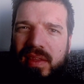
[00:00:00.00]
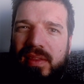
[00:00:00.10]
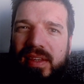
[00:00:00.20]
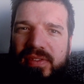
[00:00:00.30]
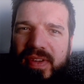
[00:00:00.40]

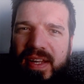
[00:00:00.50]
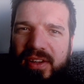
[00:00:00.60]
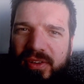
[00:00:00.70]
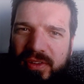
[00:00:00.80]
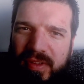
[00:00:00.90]
Thanks for
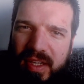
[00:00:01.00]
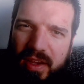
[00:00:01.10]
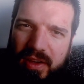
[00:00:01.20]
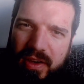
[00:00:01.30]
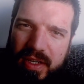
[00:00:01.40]
clicking on the
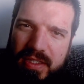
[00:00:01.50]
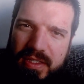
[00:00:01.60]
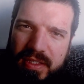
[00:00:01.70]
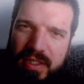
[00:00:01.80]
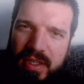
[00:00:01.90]
video, guys.
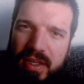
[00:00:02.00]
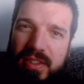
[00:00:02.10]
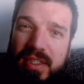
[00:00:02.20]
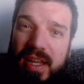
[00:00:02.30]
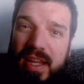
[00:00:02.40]

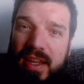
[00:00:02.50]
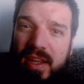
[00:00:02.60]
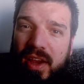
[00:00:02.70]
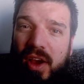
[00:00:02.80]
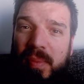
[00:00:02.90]
Today,
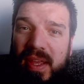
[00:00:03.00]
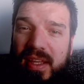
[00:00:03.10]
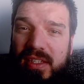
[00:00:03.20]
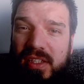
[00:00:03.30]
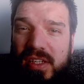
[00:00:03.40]
I'm
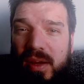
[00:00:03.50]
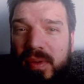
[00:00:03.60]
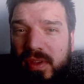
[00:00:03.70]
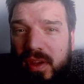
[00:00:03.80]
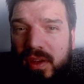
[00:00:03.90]
here to share
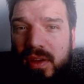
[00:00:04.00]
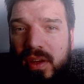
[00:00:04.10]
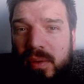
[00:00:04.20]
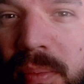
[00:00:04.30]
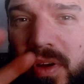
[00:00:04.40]
with you
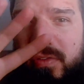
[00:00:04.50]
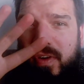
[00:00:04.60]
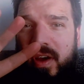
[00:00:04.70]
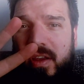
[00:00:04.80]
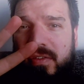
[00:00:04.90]
my
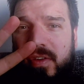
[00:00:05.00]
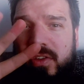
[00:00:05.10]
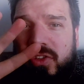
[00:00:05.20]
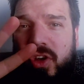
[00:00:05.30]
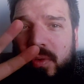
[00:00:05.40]
5
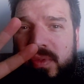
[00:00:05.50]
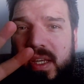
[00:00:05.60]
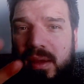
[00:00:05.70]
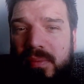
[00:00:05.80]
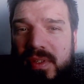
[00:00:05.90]
top
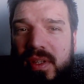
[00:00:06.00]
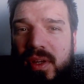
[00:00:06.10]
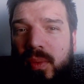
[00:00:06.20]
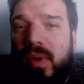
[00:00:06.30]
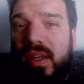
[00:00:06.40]
tips
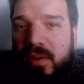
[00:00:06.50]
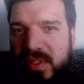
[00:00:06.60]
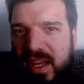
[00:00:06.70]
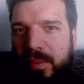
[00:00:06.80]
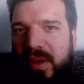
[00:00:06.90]
when it
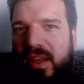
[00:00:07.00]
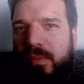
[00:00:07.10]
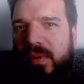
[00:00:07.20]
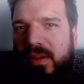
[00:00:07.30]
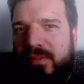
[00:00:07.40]
comes to hammock
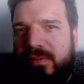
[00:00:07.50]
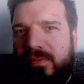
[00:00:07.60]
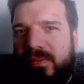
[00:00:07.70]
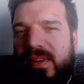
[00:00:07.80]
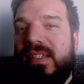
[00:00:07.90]
camping.
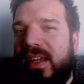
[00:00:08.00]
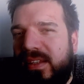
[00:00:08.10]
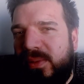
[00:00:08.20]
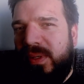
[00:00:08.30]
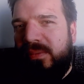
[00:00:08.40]
Let's get
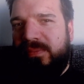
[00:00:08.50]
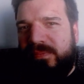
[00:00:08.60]
into it.